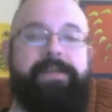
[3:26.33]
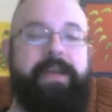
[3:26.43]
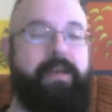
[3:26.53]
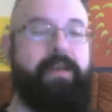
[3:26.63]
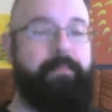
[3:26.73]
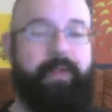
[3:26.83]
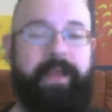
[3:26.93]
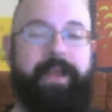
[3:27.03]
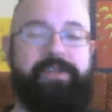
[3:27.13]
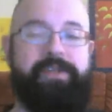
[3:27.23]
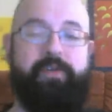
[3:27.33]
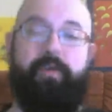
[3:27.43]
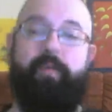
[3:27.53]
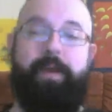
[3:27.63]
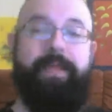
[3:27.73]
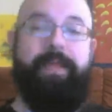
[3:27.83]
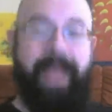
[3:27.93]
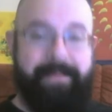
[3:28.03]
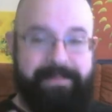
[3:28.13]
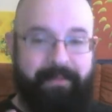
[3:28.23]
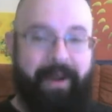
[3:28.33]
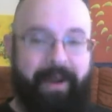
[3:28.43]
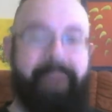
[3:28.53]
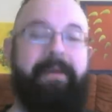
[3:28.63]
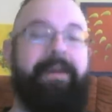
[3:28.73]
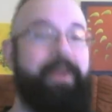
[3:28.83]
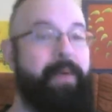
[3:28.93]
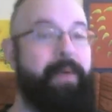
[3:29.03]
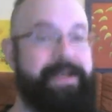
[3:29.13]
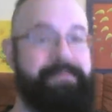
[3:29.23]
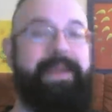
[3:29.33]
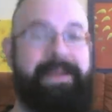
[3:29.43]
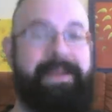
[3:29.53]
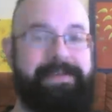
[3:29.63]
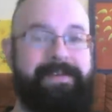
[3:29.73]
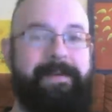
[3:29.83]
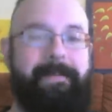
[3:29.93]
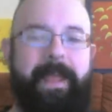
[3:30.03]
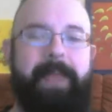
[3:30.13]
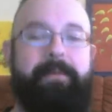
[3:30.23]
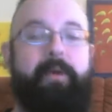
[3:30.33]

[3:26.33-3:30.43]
and completely screwed one of the game's primary USPs. But